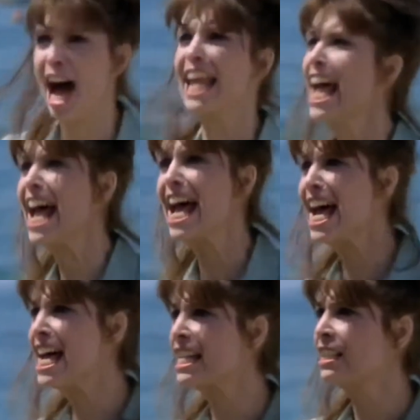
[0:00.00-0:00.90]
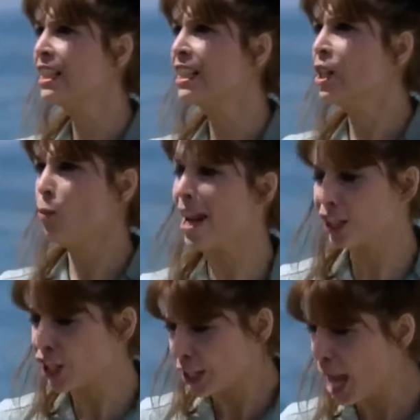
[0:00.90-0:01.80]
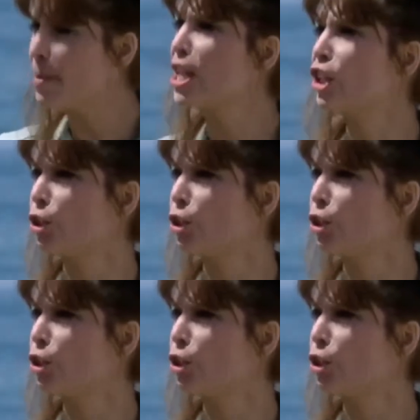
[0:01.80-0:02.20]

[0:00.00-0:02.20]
where she and Rocky were